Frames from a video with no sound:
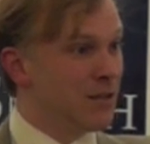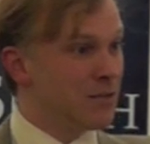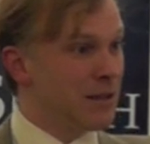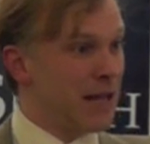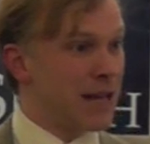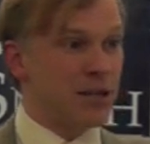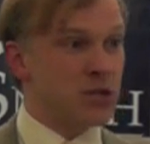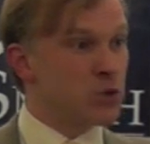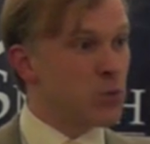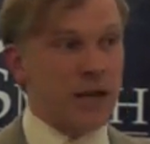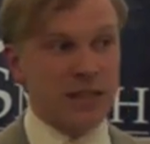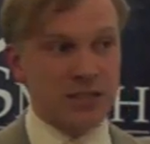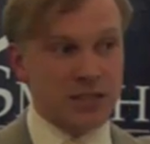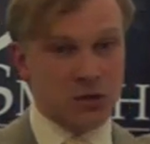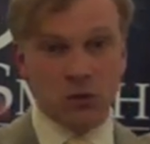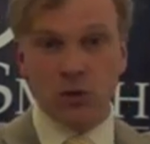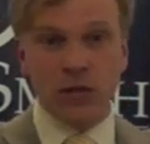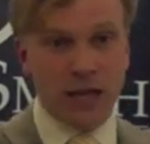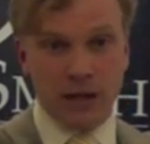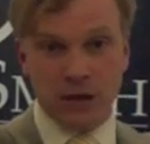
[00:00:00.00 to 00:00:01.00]
then as well as
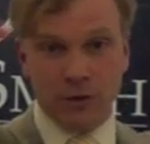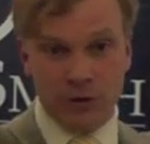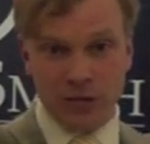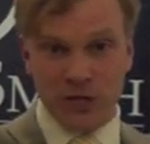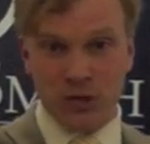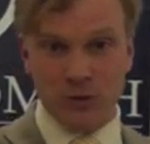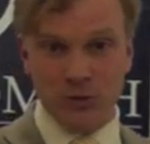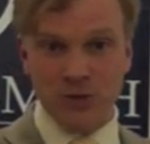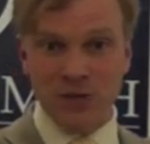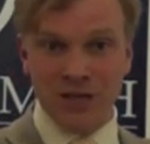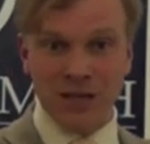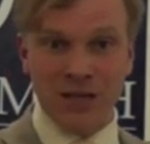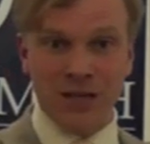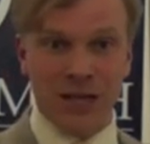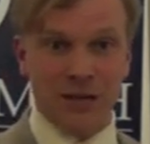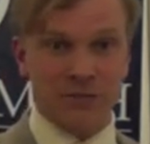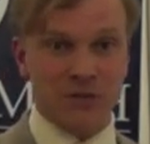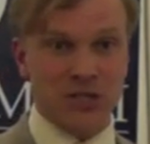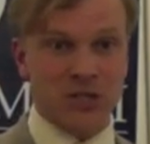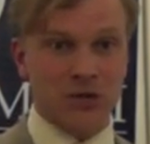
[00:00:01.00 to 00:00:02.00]
all the other issues
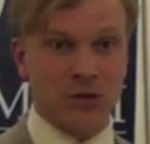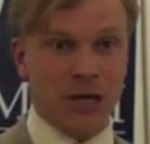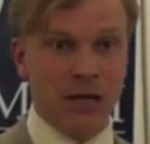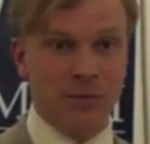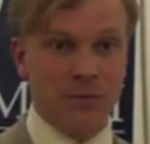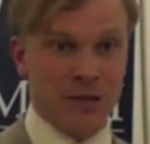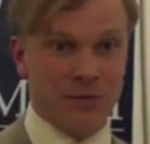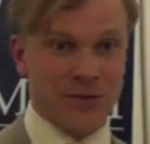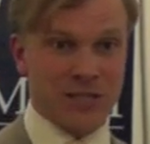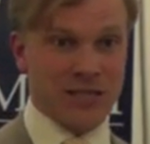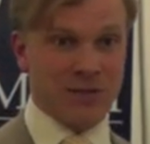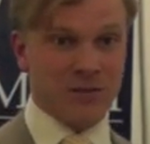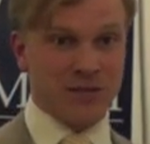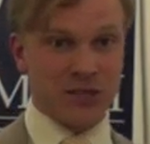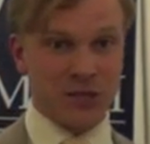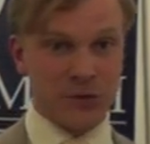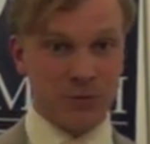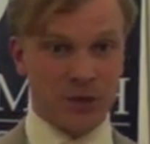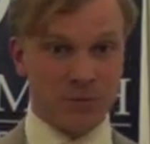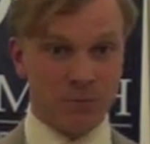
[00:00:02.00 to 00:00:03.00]
I've described, it's
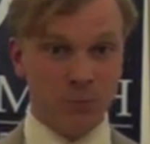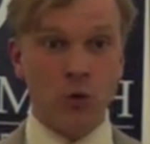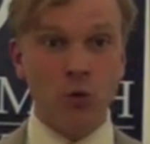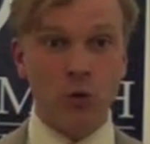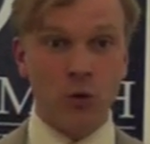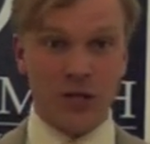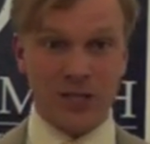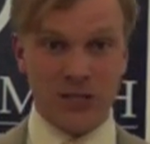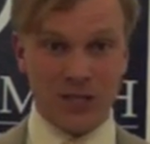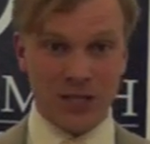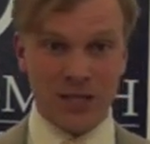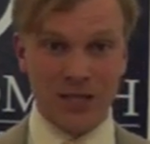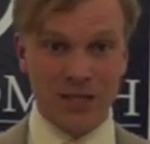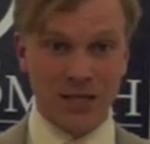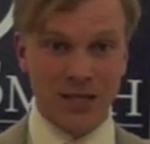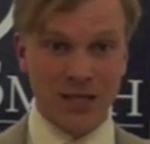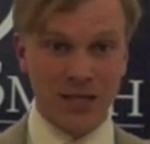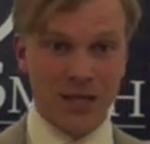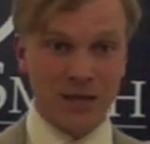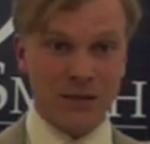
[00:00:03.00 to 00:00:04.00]
something to do with
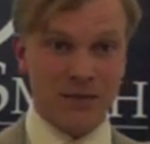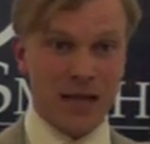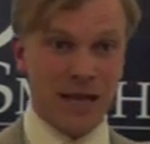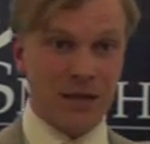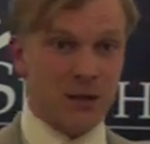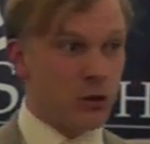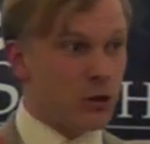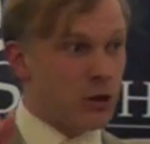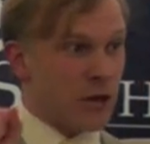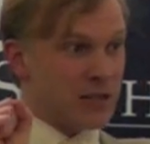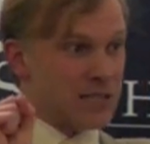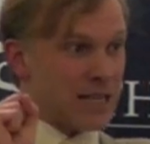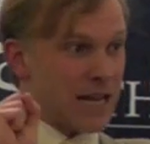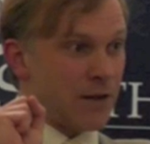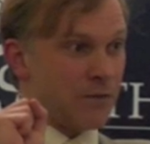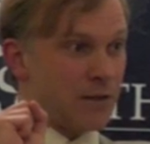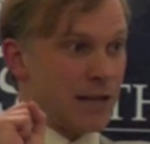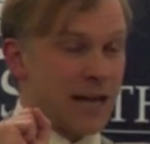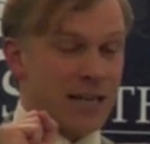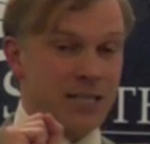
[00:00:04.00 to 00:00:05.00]
mortgages, then you're going to
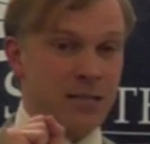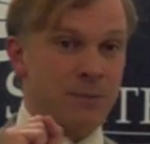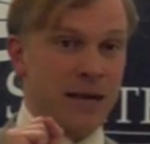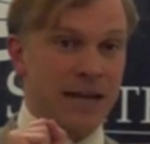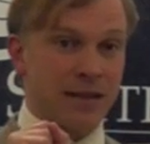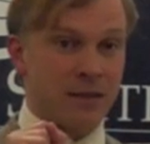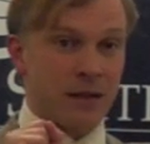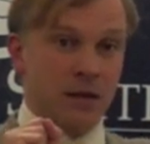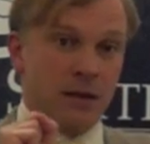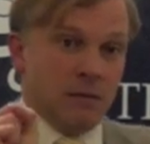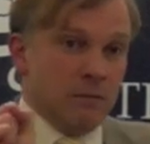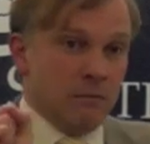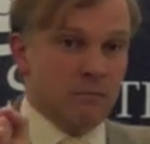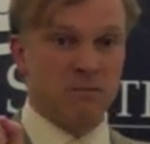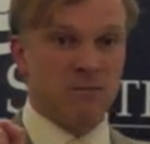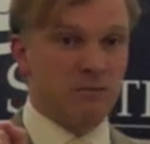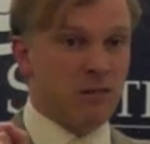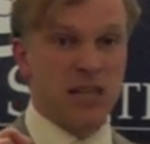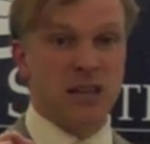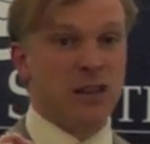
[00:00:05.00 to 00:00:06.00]
have the aspect that
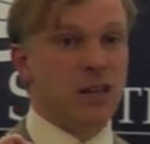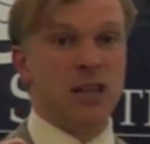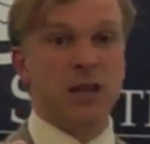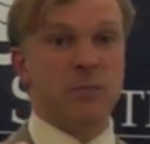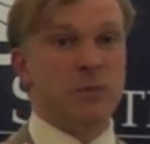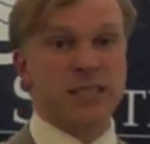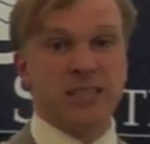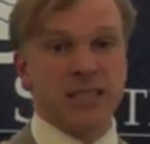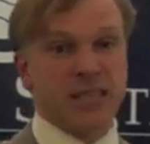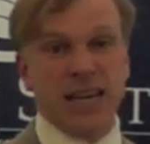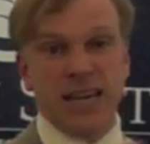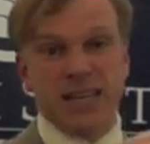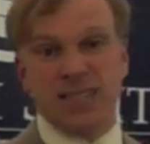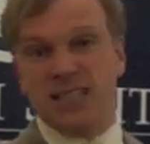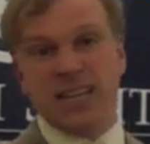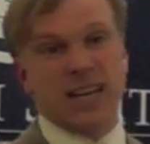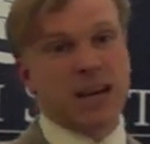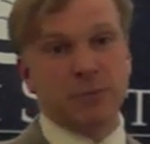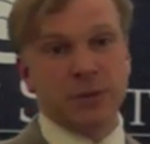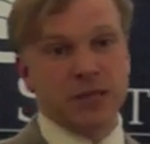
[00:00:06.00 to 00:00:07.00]
in the limited case,
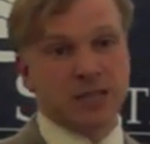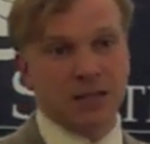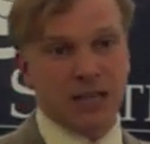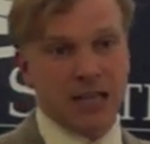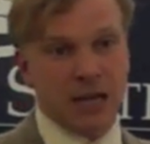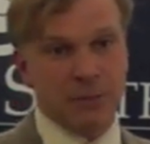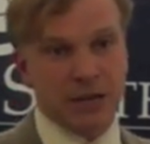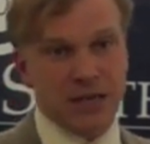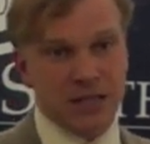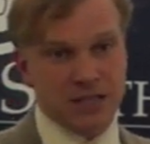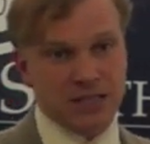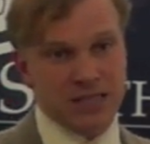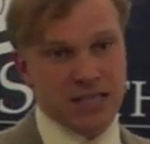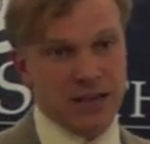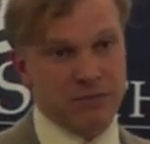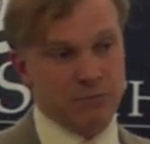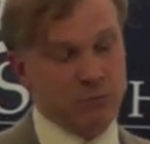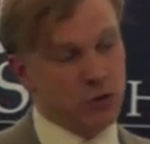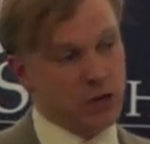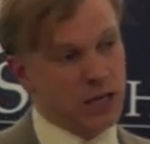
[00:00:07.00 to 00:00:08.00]
the government will come in and
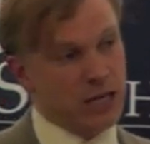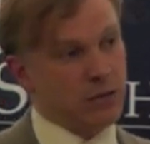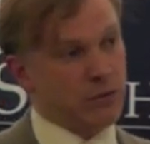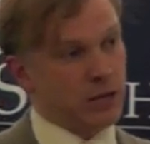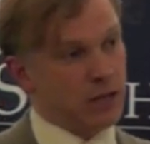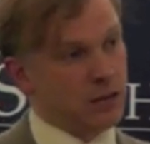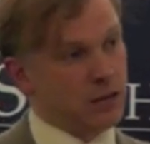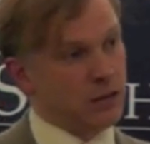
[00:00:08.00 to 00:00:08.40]
save them all anyway.